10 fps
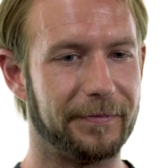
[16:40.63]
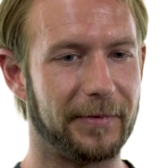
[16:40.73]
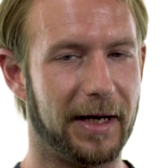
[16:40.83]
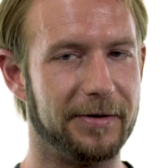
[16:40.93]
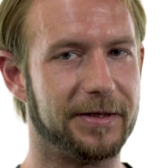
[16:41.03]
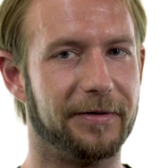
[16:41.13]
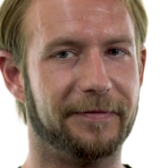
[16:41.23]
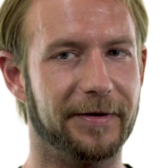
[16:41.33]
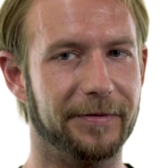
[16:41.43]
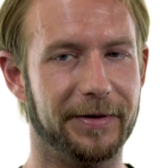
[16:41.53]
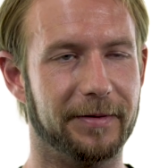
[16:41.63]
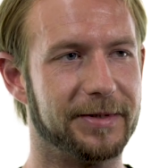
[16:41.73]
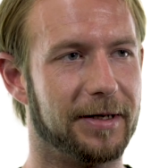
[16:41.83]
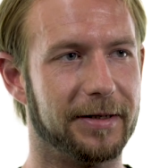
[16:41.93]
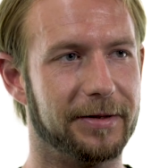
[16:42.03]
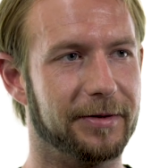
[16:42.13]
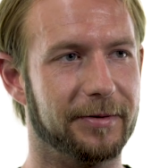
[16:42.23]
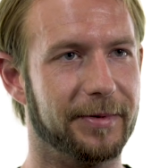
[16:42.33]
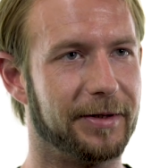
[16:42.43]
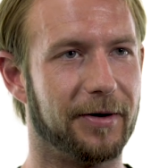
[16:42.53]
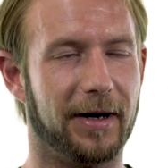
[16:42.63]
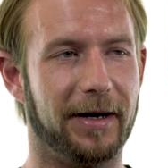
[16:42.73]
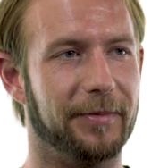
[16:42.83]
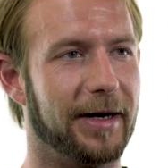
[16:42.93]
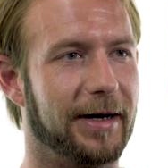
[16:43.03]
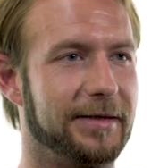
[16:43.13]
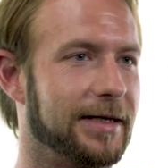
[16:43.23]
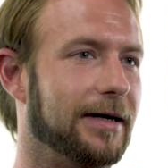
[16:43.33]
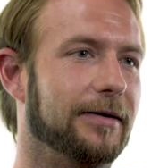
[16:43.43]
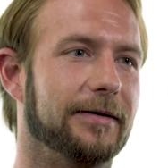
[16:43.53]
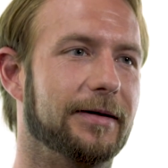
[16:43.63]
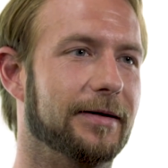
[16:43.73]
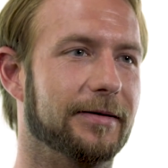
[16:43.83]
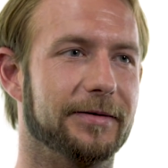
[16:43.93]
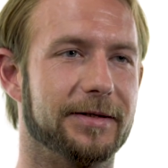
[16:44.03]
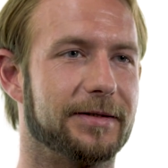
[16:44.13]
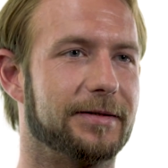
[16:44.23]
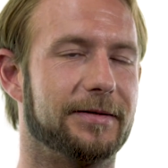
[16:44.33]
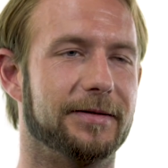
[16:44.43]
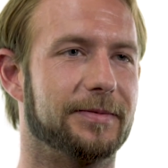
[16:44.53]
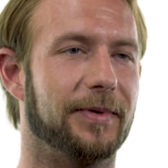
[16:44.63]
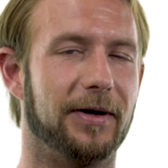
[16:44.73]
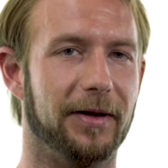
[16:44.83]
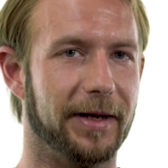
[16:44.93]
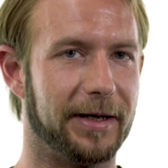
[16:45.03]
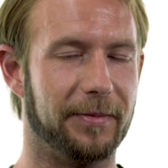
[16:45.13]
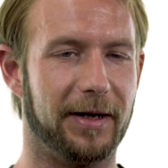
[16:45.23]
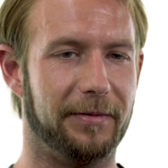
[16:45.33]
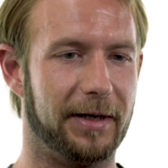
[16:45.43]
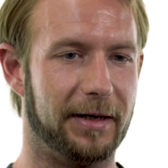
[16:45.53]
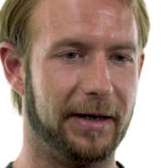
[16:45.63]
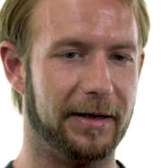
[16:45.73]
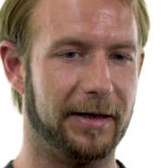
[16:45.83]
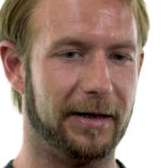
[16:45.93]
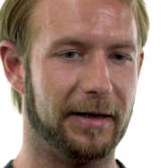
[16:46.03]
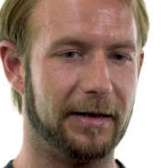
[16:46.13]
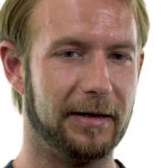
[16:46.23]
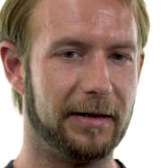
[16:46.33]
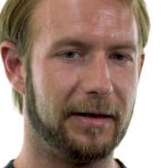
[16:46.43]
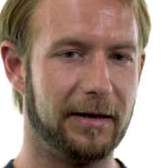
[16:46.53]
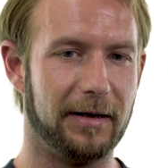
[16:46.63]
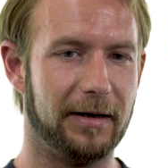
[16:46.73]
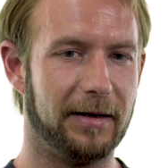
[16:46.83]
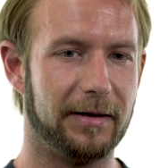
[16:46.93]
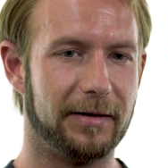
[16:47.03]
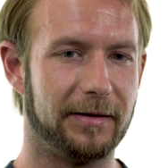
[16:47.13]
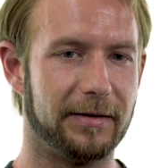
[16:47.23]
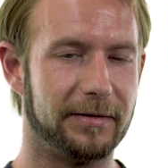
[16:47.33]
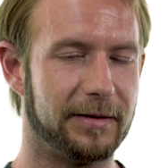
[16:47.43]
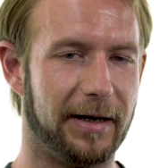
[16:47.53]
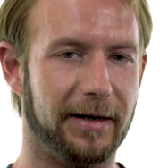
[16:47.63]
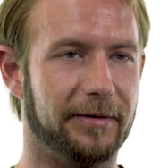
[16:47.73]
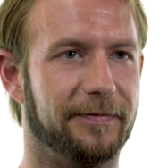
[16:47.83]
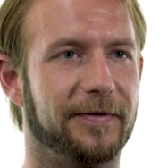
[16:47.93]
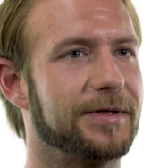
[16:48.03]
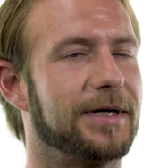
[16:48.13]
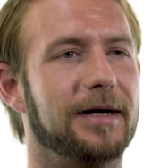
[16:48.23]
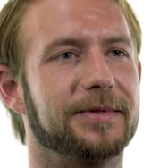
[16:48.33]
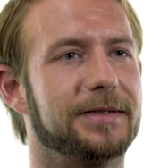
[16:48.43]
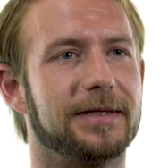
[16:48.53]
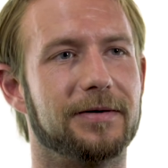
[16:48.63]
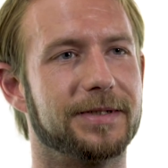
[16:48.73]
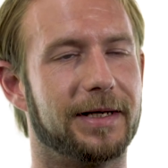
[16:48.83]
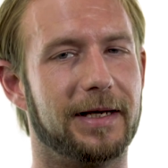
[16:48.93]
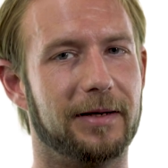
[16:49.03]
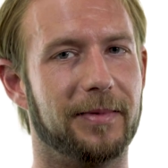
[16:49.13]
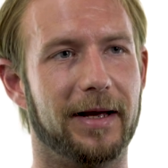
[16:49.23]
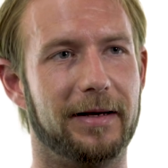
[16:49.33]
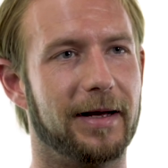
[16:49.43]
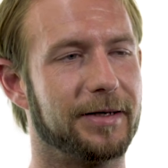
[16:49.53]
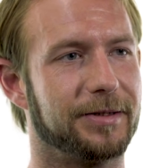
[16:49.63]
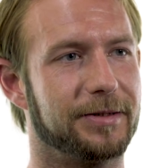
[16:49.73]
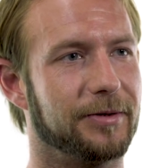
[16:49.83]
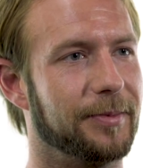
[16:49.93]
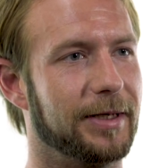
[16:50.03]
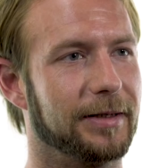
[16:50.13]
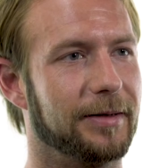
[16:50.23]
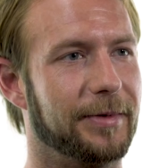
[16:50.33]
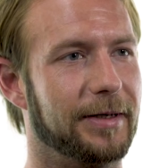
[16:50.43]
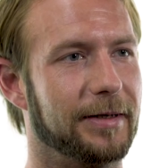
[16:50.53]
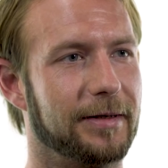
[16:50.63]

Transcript: I was on the phone with him, talking to him, and crying my eyes out. You know, just just bawling like a baby. And uh, I, the first time since I was a kid, man, he actually told me he loved me.